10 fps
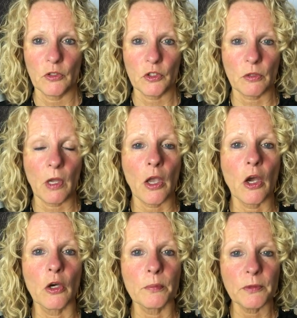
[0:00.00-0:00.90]
So I
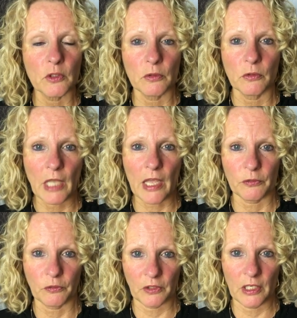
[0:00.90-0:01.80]
hope you
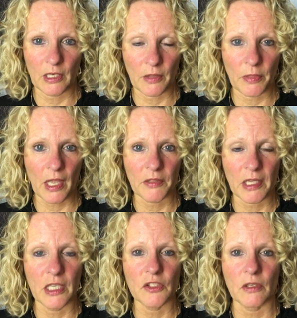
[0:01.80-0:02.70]
have seen that that
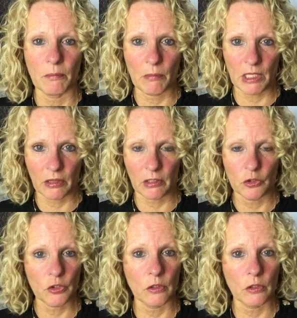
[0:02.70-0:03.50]
is a myth, so